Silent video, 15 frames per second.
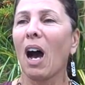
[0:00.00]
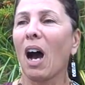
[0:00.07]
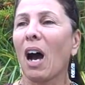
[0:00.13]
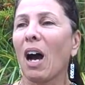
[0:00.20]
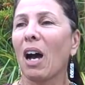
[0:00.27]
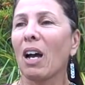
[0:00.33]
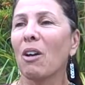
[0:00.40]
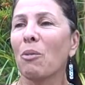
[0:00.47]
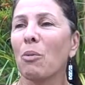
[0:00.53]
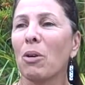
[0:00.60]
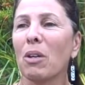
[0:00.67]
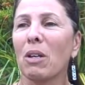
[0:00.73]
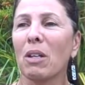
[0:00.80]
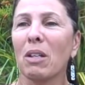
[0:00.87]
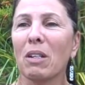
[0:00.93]
I
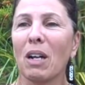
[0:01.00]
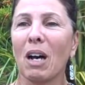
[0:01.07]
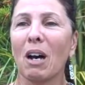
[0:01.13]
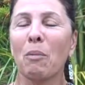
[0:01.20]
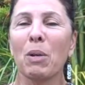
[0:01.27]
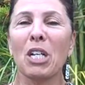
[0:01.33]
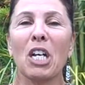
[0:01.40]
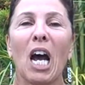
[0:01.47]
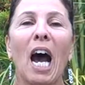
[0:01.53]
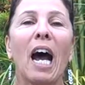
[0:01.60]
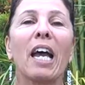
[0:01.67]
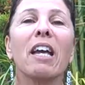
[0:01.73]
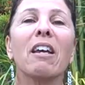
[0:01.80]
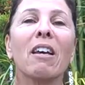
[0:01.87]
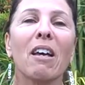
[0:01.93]
would, um, we'd
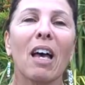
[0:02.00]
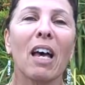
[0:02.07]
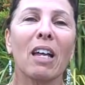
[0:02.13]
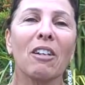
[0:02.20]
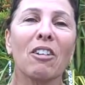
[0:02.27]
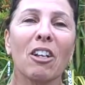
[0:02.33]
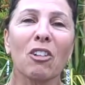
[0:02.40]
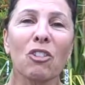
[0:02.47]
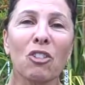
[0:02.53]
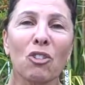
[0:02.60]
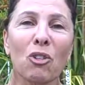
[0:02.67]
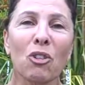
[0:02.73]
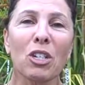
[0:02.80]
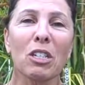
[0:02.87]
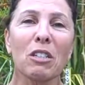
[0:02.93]
hike and tell
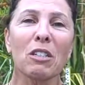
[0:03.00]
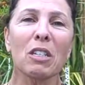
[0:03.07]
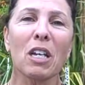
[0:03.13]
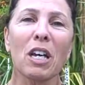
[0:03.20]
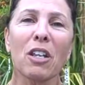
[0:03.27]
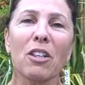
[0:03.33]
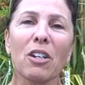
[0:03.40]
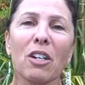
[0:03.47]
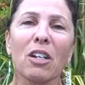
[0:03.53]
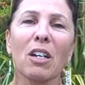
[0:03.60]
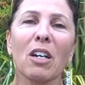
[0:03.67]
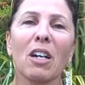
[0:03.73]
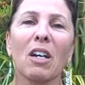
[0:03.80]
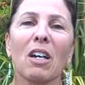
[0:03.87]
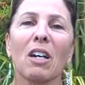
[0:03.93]
stories together.
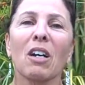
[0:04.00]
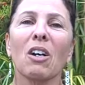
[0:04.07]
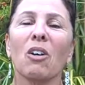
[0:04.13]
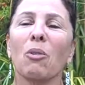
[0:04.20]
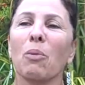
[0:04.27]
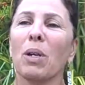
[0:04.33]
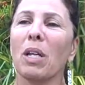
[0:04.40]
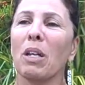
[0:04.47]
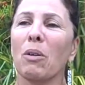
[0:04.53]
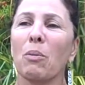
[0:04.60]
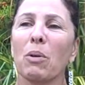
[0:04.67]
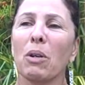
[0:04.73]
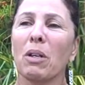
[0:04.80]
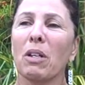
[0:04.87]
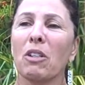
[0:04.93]
We
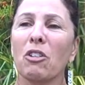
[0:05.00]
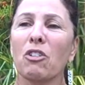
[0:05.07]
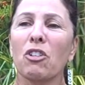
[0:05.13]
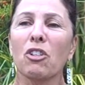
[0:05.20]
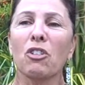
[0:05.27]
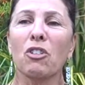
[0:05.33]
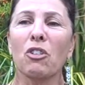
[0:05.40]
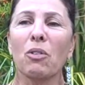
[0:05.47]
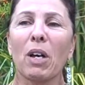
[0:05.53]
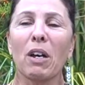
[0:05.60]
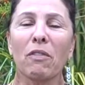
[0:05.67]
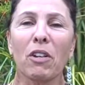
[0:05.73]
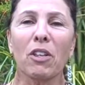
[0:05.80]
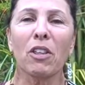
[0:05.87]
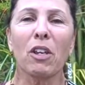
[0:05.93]
would just do
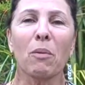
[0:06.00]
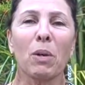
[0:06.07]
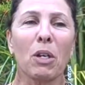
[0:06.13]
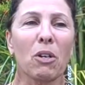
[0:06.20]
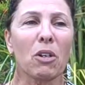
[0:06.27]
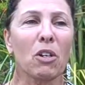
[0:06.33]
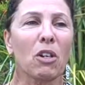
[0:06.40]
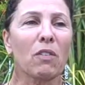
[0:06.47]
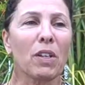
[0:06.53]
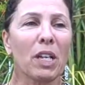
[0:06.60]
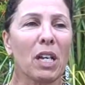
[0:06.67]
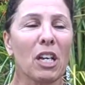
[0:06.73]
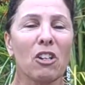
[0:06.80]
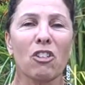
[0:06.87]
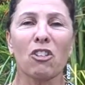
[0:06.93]
everything we could. Our
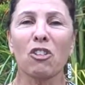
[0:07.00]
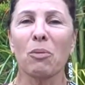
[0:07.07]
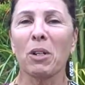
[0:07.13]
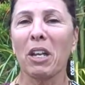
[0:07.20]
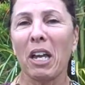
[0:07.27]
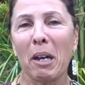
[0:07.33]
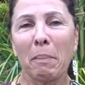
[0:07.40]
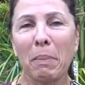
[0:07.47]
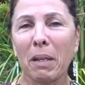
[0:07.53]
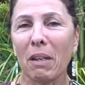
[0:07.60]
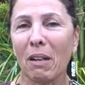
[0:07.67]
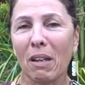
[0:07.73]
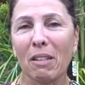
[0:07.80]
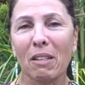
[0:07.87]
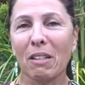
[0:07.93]
vacations were
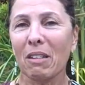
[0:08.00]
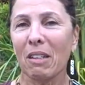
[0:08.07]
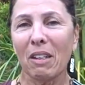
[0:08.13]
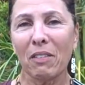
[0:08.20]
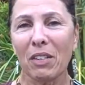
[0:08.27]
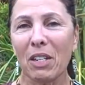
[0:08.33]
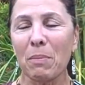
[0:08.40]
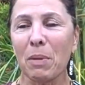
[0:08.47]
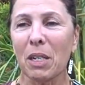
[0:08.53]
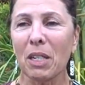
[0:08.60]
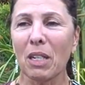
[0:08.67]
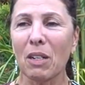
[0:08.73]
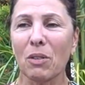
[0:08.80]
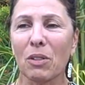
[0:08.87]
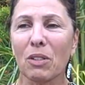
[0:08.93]
camping. I didn't have any money.
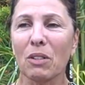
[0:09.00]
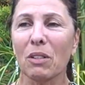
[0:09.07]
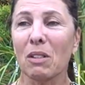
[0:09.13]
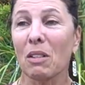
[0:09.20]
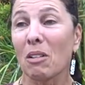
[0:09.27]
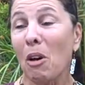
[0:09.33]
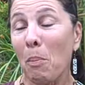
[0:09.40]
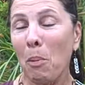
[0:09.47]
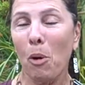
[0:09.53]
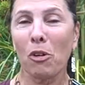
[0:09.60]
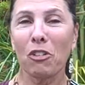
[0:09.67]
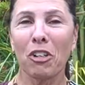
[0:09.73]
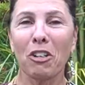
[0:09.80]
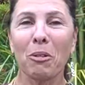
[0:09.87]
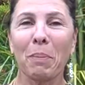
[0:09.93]
I was a poor
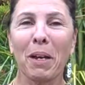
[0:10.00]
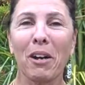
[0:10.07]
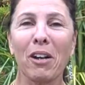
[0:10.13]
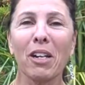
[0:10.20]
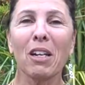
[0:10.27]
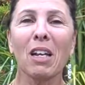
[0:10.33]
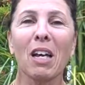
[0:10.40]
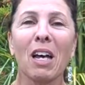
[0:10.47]
single parent.